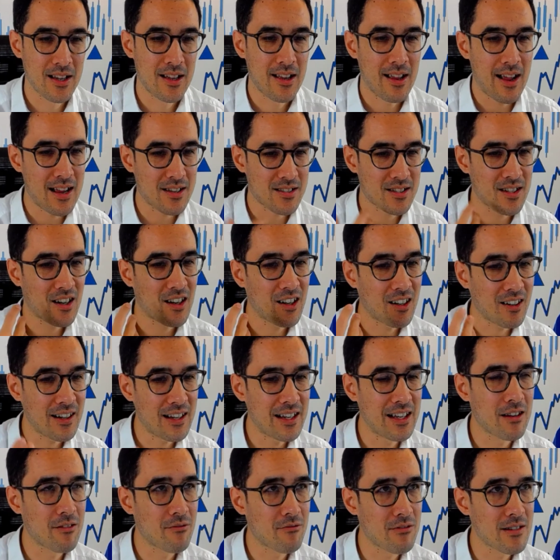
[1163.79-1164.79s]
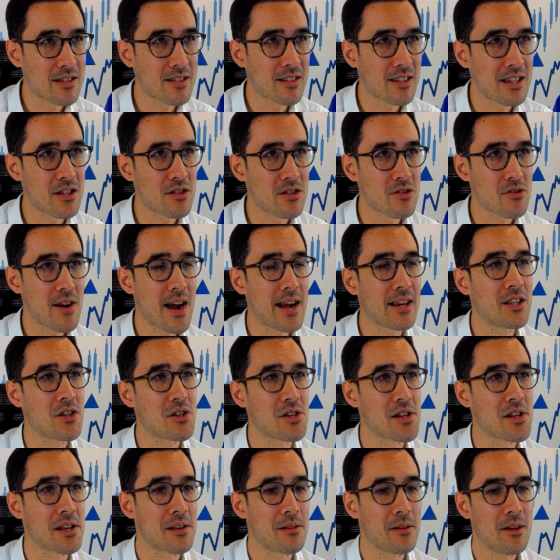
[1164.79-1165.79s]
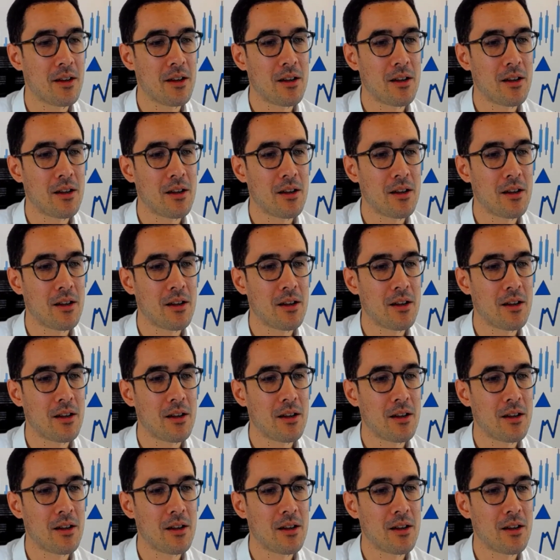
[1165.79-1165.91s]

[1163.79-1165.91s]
that's a highly risky strategy,